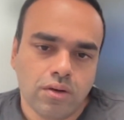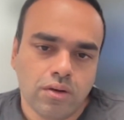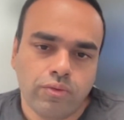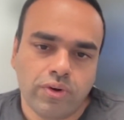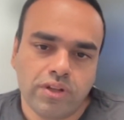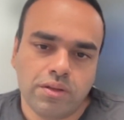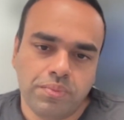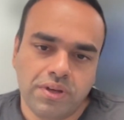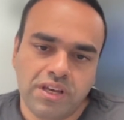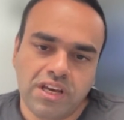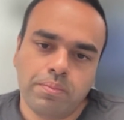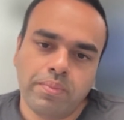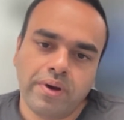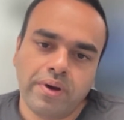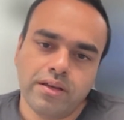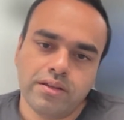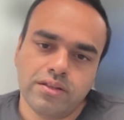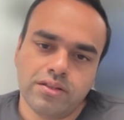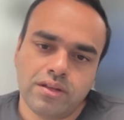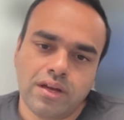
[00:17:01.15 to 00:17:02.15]
where the
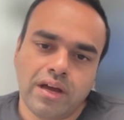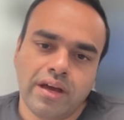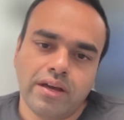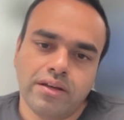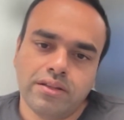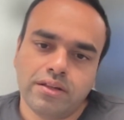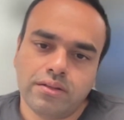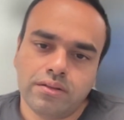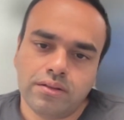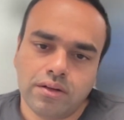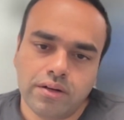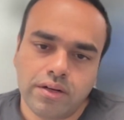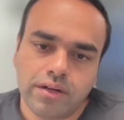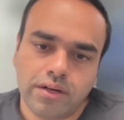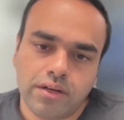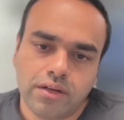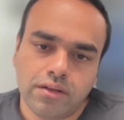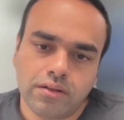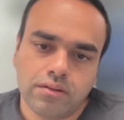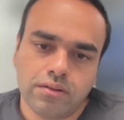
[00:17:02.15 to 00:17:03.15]
BMI is higher than
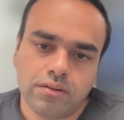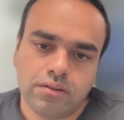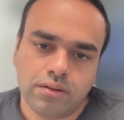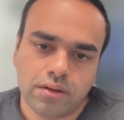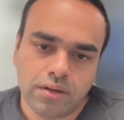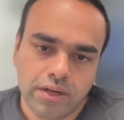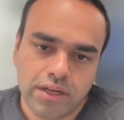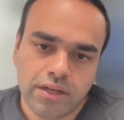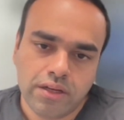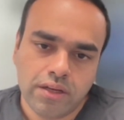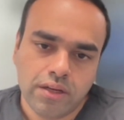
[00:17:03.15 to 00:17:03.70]
30,